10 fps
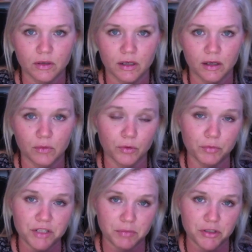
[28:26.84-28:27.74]
room
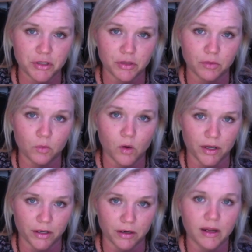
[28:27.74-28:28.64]
temperature
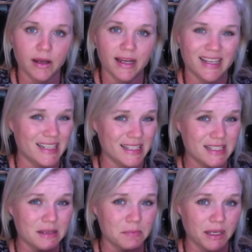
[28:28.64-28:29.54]
water. It needs
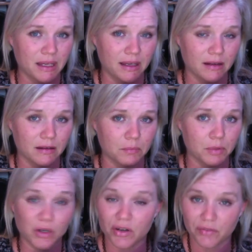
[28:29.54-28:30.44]
to be
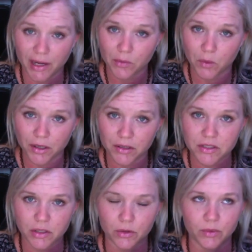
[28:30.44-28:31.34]
purified water,
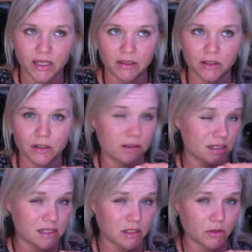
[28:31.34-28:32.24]
so either
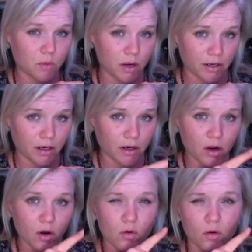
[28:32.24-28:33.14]
distilled water
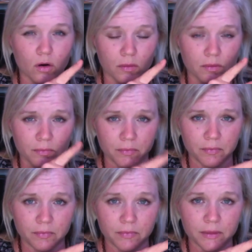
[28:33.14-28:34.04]
or
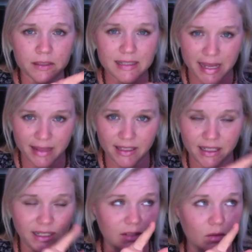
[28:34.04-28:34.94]

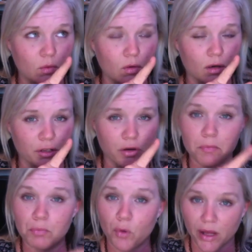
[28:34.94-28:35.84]
saline, or you can
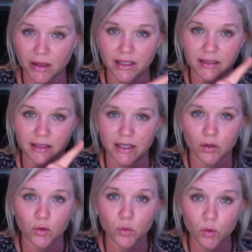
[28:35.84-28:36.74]
boil it and let it
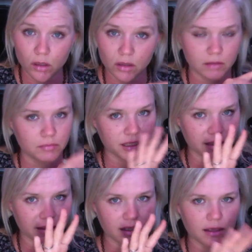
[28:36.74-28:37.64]
cool
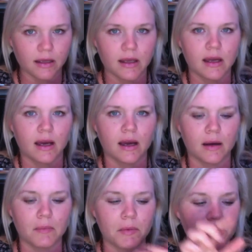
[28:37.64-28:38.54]
completely.
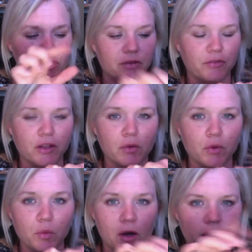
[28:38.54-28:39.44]
But you're going to fill it
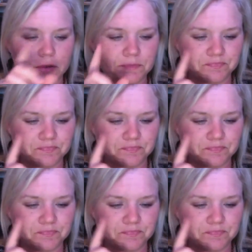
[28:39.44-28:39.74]
with water.